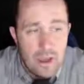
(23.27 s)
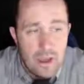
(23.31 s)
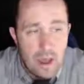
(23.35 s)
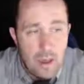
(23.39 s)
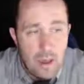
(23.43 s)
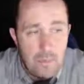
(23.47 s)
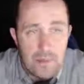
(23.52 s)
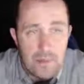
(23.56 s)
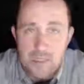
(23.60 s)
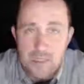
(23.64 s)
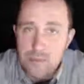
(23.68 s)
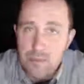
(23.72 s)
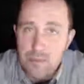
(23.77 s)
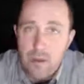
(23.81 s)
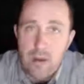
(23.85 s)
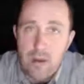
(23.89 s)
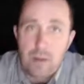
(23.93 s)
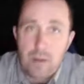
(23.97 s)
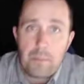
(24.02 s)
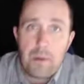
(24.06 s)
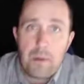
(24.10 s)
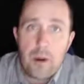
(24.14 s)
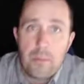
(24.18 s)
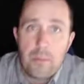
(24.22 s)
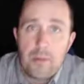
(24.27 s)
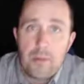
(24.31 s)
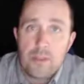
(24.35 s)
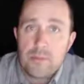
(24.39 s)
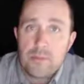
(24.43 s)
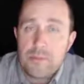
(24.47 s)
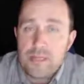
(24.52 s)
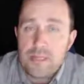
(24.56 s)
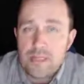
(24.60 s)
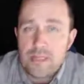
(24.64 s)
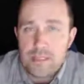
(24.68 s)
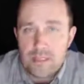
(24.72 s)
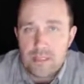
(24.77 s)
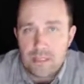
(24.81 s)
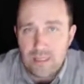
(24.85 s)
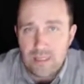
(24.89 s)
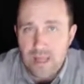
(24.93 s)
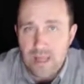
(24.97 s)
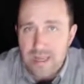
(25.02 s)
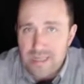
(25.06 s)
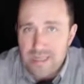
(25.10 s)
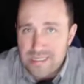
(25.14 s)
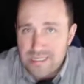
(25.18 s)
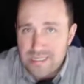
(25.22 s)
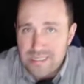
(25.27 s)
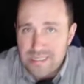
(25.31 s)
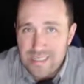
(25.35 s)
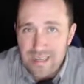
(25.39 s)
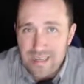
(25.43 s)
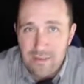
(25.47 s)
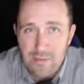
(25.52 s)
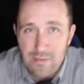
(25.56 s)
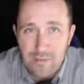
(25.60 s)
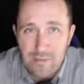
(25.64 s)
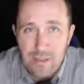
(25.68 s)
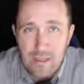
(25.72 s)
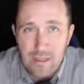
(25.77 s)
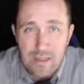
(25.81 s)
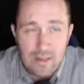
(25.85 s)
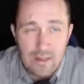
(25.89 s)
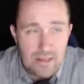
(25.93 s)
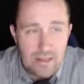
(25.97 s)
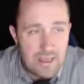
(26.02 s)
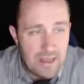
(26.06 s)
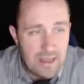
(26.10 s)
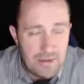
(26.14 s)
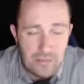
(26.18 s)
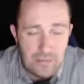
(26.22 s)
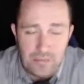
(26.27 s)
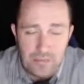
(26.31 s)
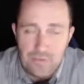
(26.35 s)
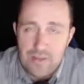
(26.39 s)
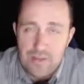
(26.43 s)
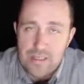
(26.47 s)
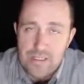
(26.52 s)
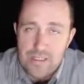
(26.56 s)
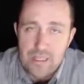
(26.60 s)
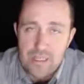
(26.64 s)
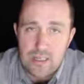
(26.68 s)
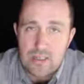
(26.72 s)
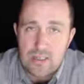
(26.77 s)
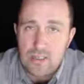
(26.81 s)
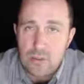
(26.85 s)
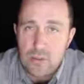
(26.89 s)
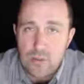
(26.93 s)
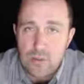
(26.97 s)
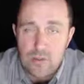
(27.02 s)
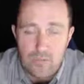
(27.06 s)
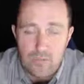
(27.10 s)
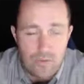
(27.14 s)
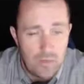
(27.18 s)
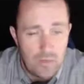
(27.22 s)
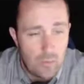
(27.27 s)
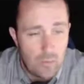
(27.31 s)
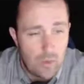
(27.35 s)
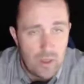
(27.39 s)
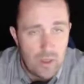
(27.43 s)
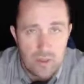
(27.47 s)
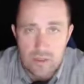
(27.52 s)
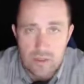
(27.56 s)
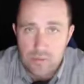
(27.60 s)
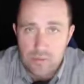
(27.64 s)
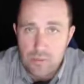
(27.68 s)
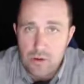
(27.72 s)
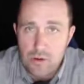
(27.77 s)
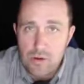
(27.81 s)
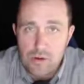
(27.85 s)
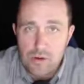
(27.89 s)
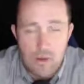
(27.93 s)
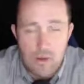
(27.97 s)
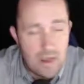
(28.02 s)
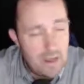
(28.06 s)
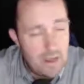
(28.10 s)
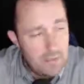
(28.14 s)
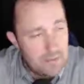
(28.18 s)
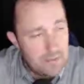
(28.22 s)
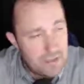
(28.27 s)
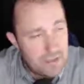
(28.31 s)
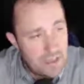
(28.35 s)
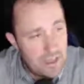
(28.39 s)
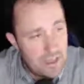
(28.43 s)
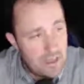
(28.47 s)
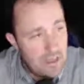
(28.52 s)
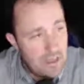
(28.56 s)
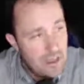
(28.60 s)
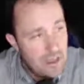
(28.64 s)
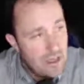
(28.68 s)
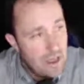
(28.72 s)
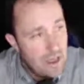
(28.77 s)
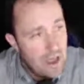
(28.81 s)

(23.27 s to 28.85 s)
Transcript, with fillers: uh, but it's broad on purpose because there's a lot of stuff that kind of fits onto it, from wellness programs to